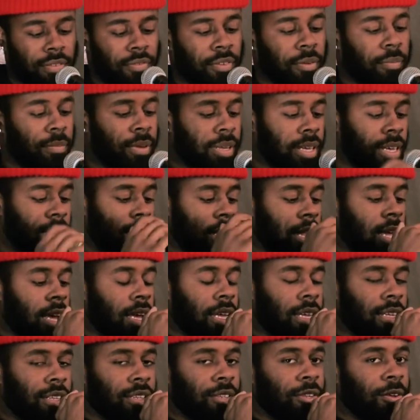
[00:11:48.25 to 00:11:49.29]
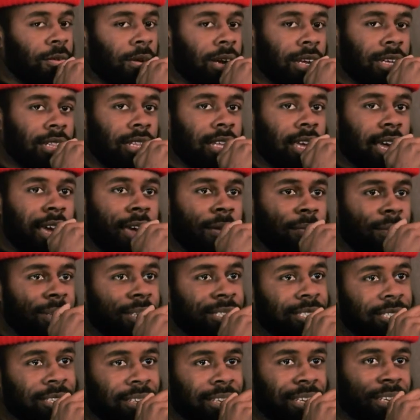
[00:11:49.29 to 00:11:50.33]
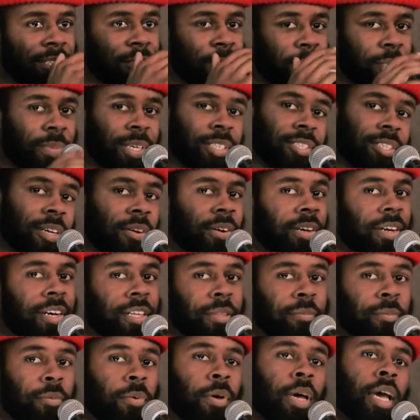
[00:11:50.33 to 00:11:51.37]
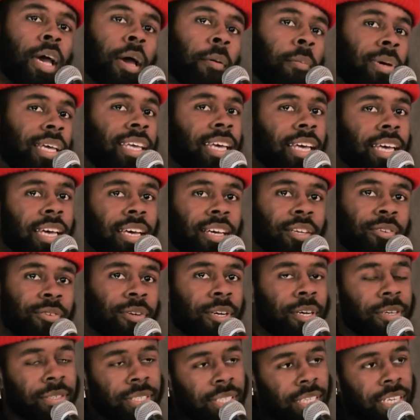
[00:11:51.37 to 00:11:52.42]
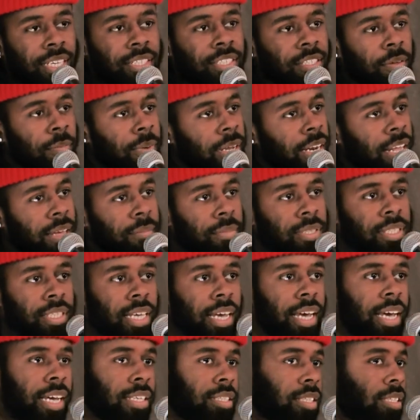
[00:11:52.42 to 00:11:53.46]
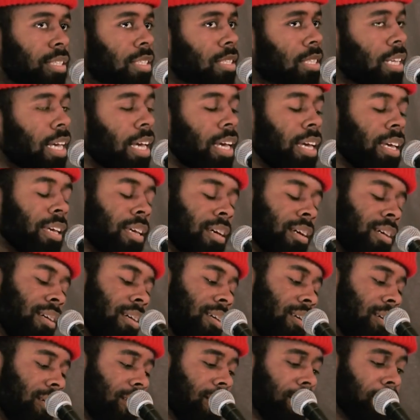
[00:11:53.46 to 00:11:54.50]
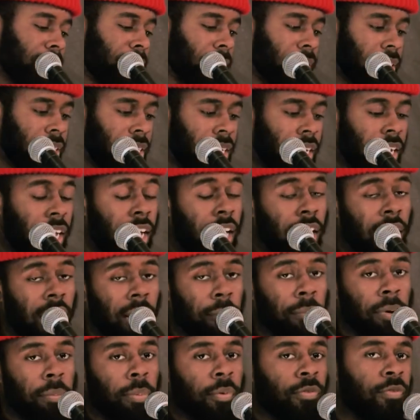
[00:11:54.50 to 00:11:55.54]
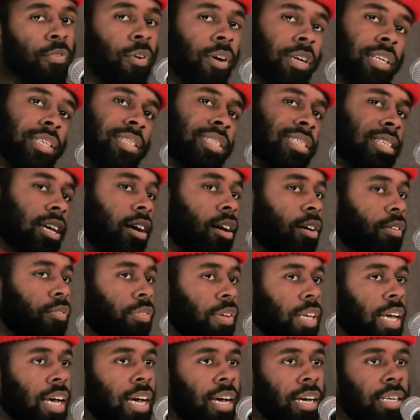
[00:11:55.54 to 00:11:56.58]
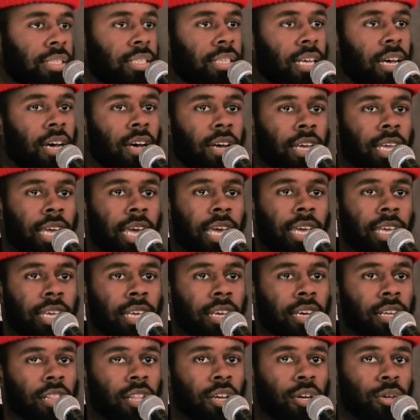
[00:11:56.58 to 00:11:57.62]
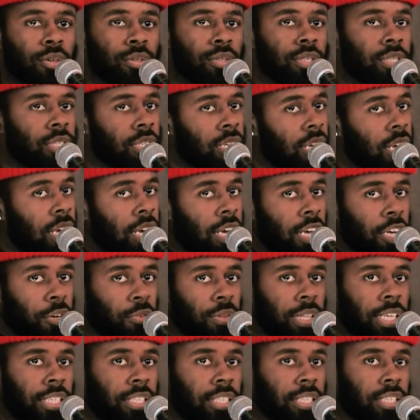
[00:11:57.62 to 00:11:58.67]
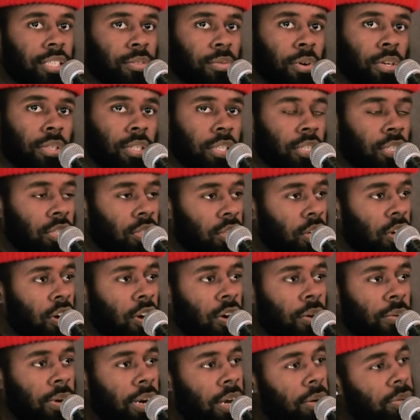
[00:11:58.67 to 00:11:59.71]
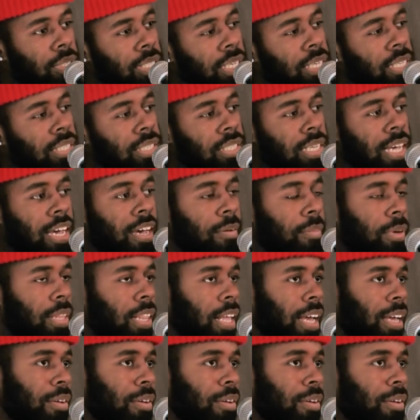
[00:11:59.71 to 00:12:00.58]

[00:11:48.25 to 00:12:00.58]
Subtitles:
being like directly at me, so yeah, so make sure I'm comfortable. But yeah, you know what I'm saying? So my name is Cassius Tae. I'm gonna perform this song for y'all. It's called Can't Get Close. I really just wrote this song when I was at a time in life